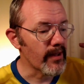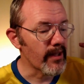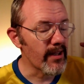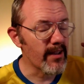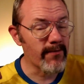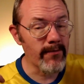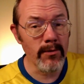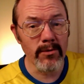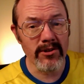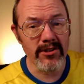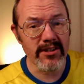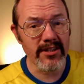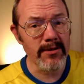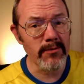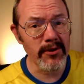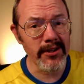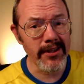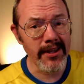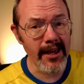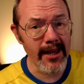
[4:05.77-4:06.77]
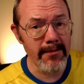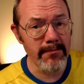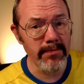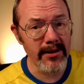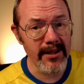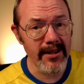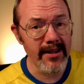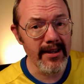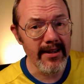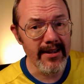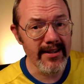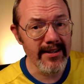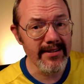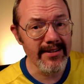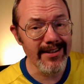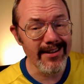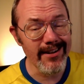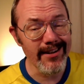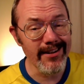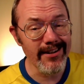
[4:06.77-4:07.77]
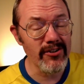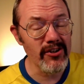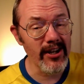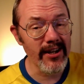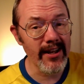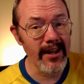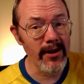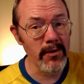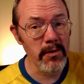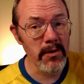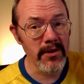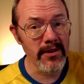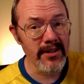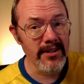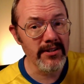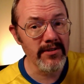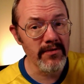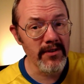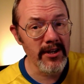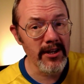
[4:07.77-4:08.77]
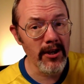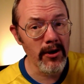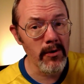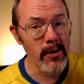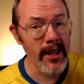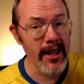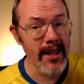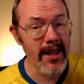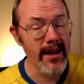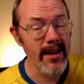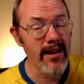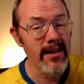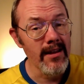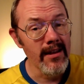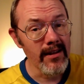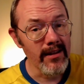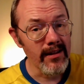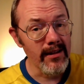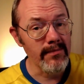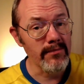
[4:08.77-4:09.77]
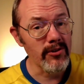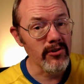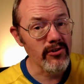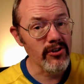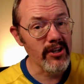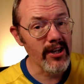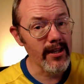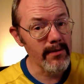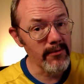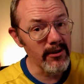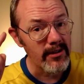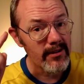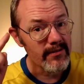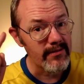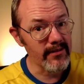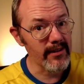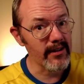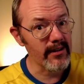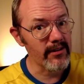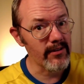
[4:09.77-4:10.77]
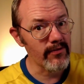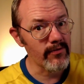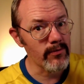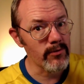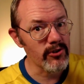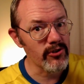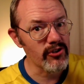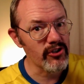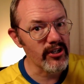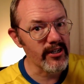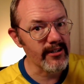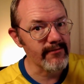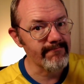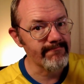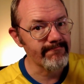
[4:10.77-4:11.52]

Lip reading: If you want to see what the gameplay is like, check out this video here. I'm Dodgy Gamer. Thank you for watching.